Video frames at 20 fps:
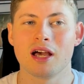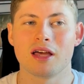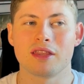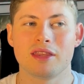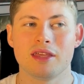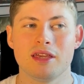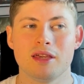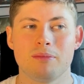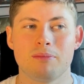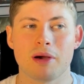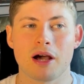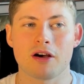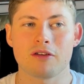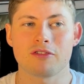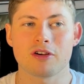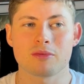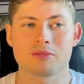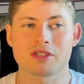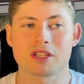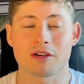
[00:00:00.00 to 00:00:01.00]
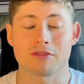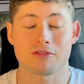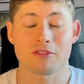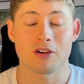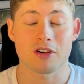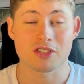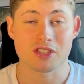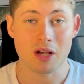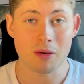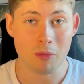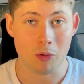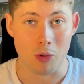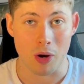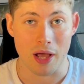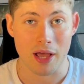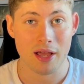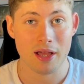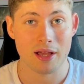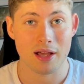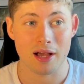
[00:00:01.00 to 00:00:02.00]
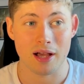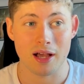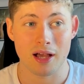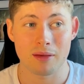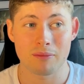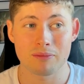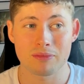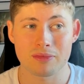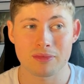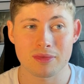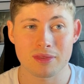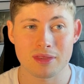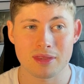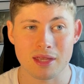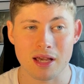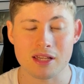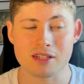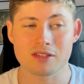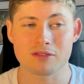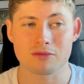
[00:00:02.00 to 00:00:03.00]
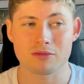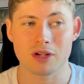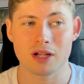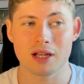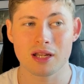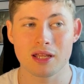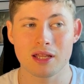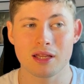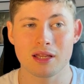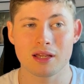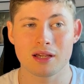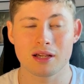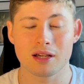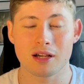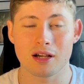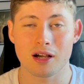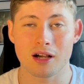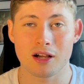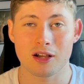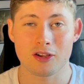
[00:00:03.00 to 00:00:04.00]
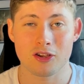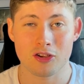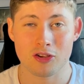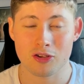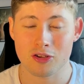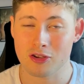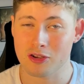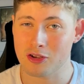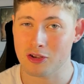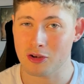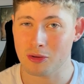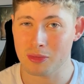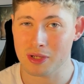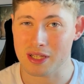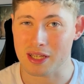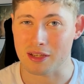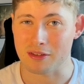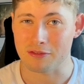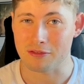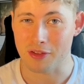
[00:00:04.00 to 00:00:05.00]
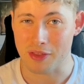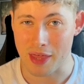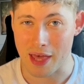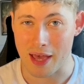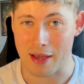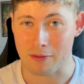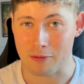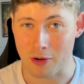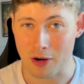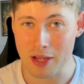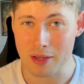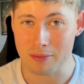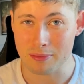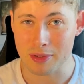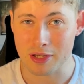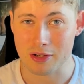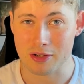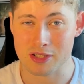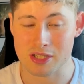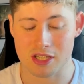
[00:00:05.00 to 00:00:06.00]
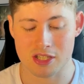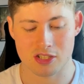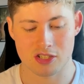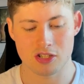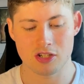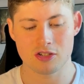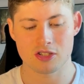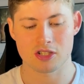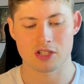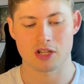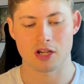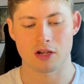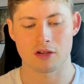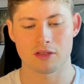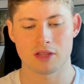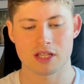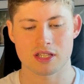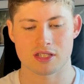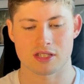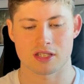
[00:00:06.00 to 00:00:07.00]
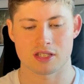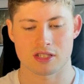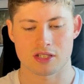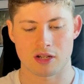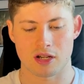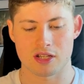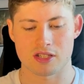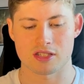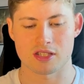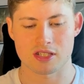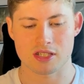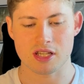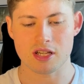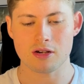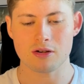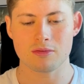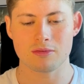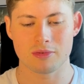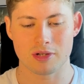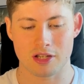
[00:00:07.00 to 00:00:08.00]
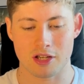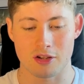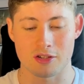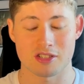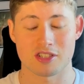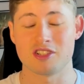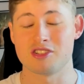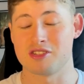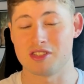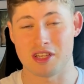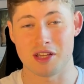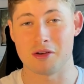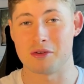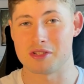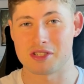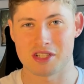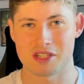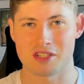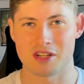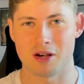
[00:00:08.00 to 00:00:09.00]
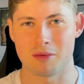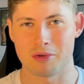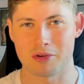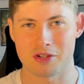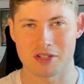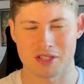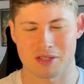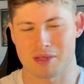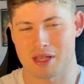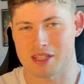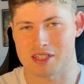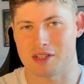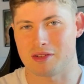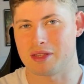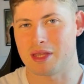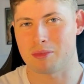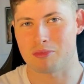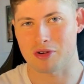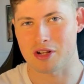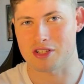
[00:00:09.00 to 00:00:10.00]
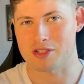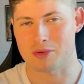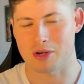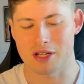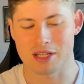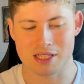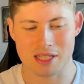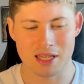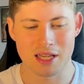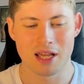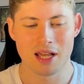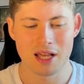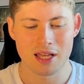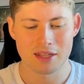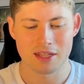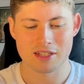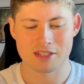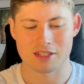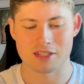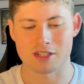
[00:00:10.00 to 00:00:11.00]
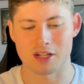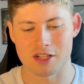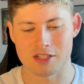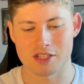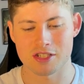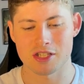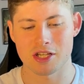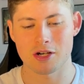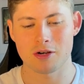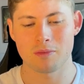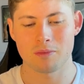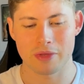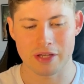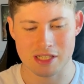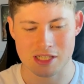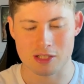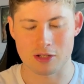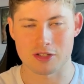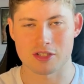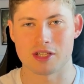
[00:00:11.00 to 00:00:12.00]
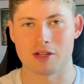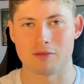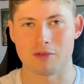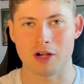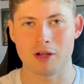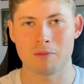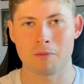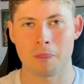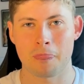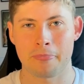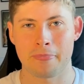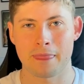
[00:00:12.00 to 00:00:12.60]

the battle foam stuff, as far as I'm aware, um, doesn't really accommodate for that, right? Because it's used to going, this is the size of this eel. It goes, using the eel as the example because that's something that breaks quite easily. This is the size of this eel. It slots in, right?